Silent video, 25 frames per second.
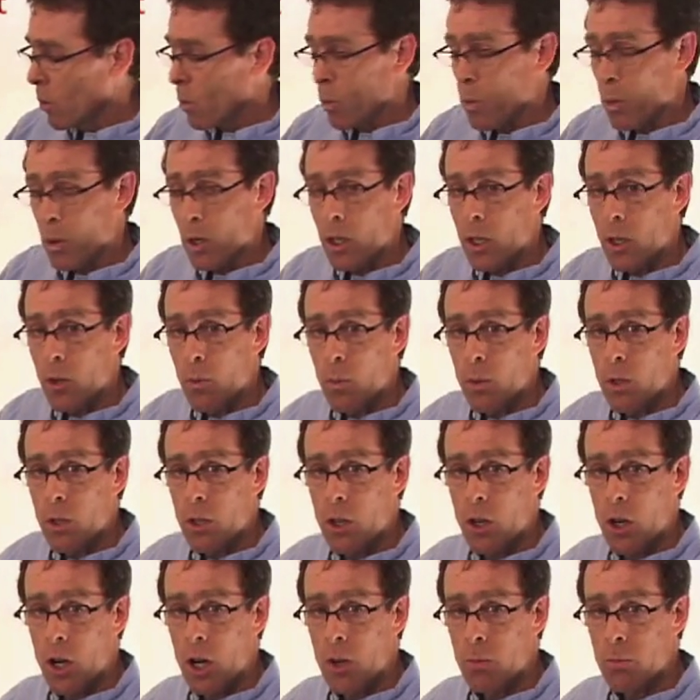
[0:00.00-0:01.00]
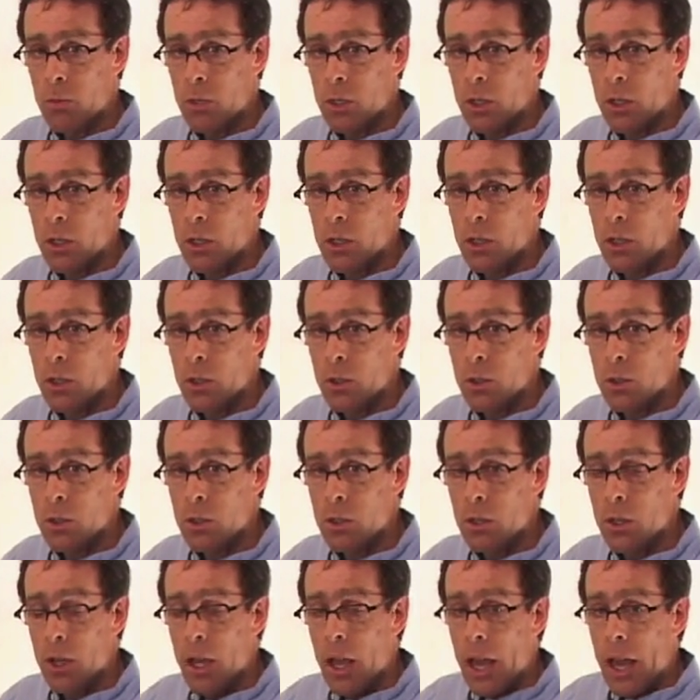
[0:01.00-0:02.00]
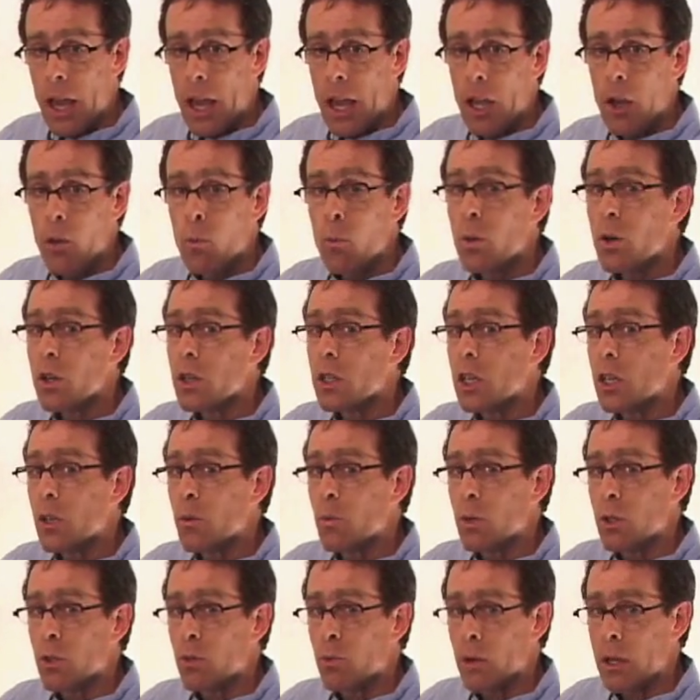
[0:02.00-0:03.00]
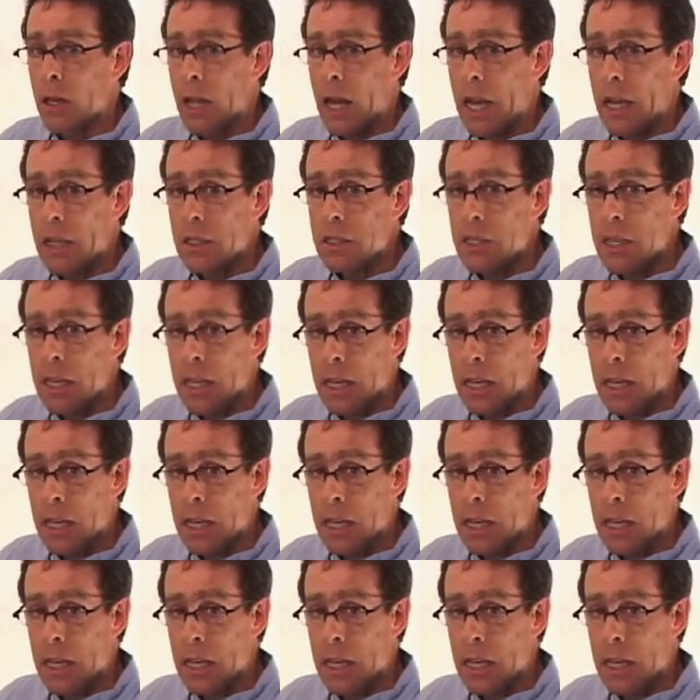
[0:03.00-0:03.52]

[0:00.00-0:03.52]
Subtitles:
working with the arms in closer, and working with relaxed